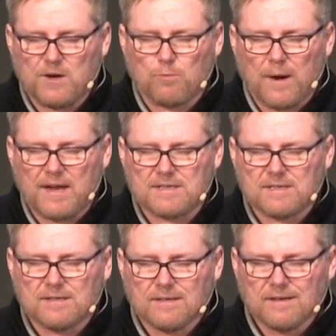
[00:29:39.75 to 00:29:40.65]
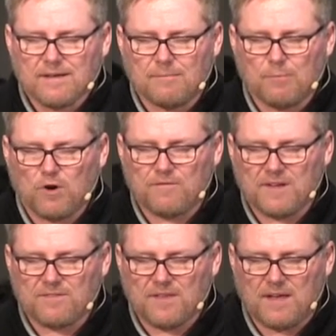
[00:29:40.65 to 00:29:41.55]
great and
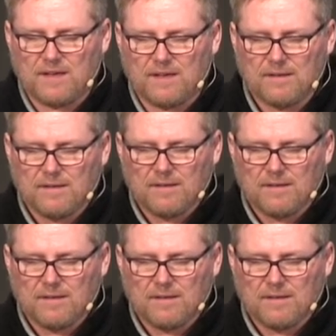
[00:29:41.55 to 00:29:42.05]
perfect thing